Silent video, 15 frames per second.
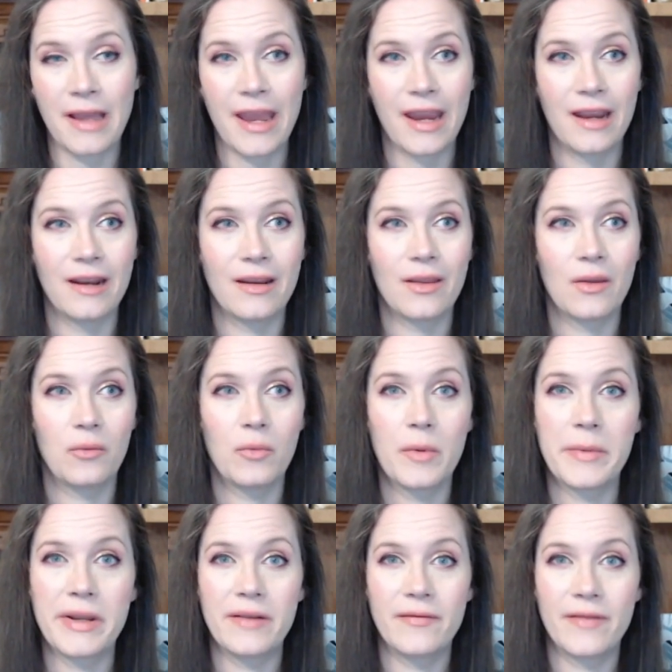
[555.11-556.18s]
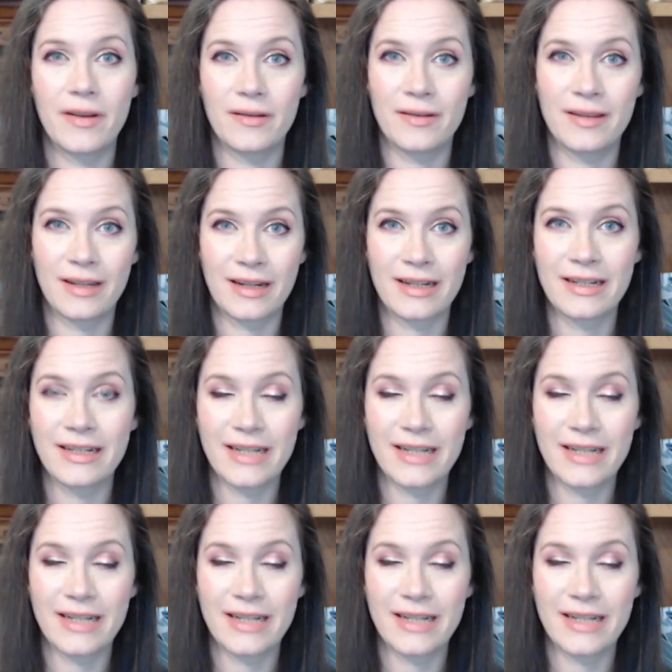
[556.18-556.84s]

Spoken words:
and the woman fell sick and